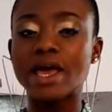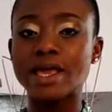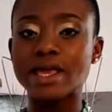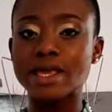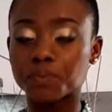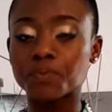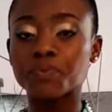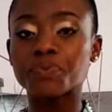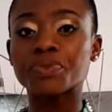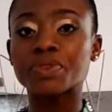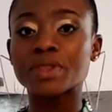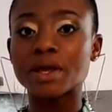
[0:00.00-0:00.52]

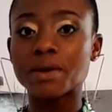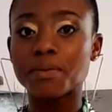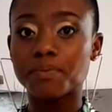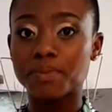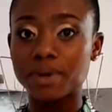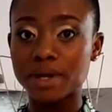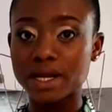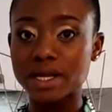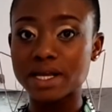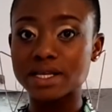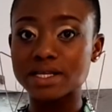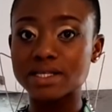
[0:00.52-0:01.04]
Yeah,
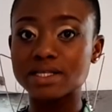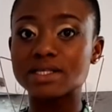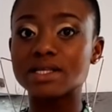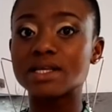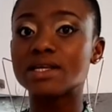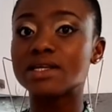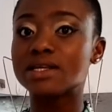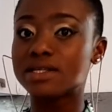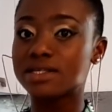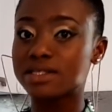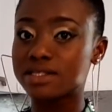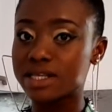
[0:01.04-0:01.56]
please
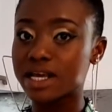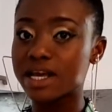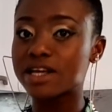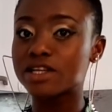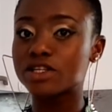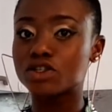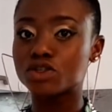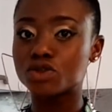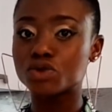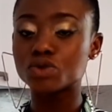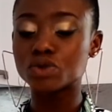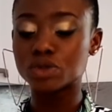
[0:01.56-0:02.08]

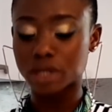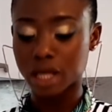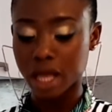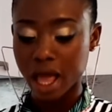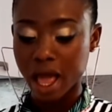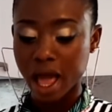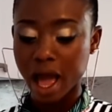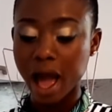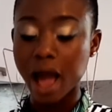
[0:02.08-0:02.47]
stay tuned